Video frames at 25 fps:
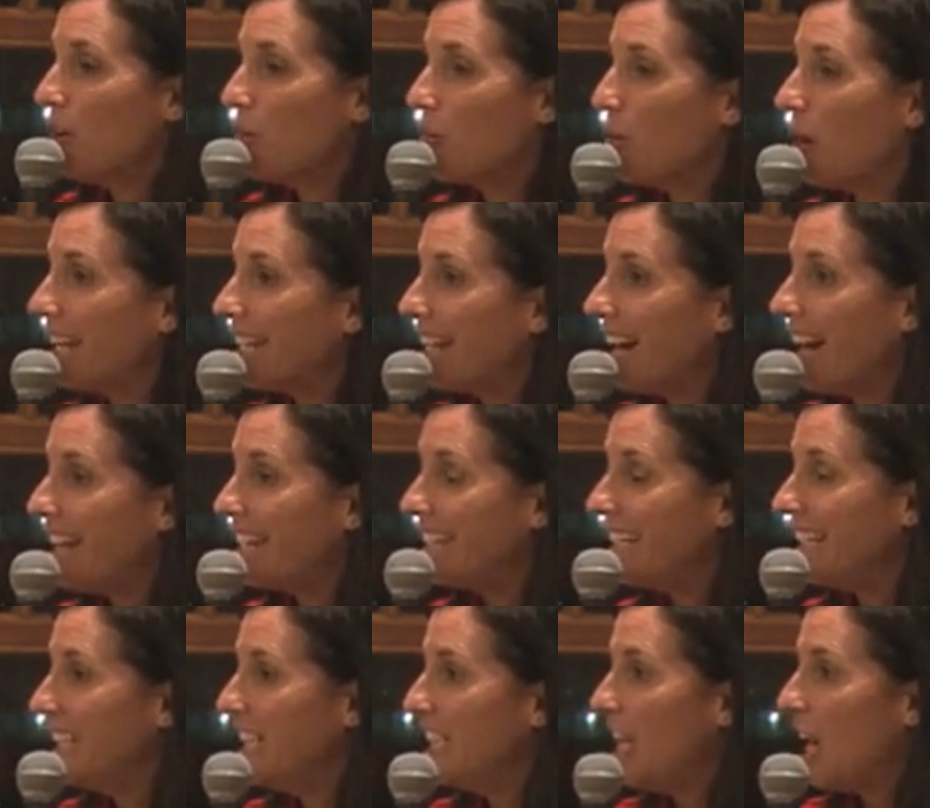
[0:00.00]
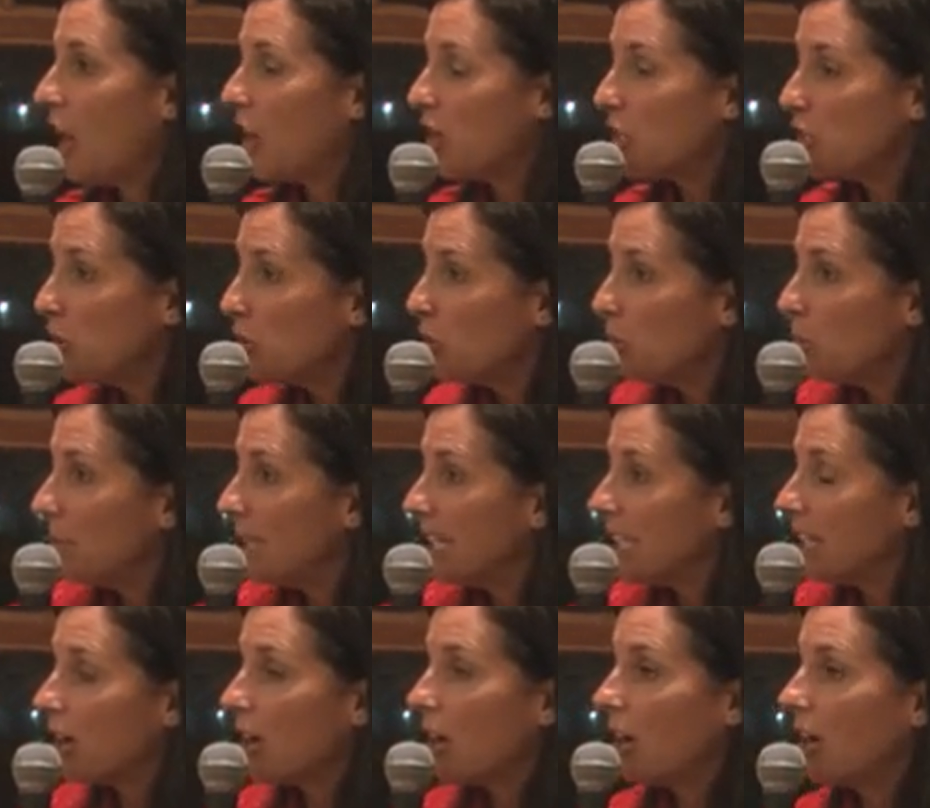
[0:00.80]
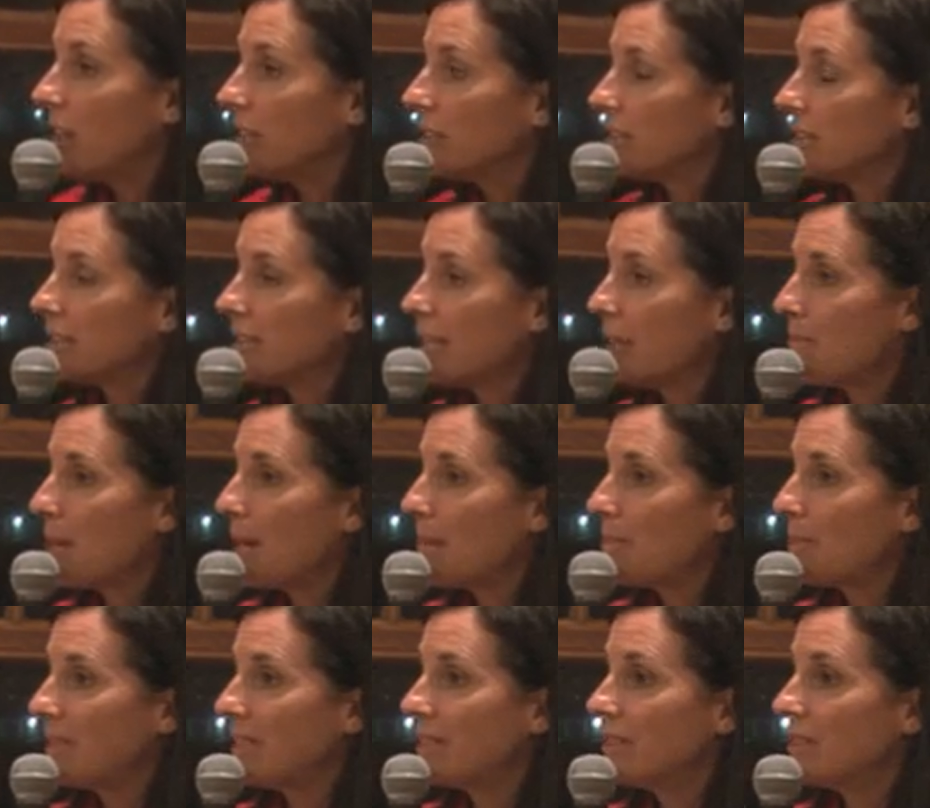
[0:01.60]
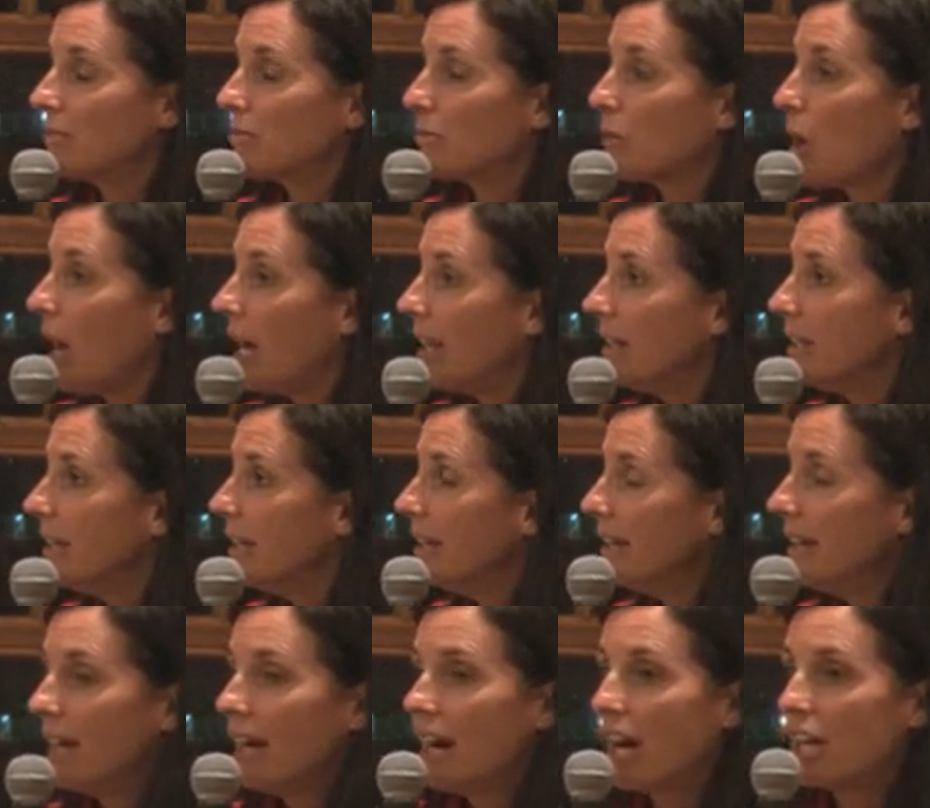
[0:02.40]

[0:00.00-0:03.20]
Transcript: Why not? Are you being called to step up and run?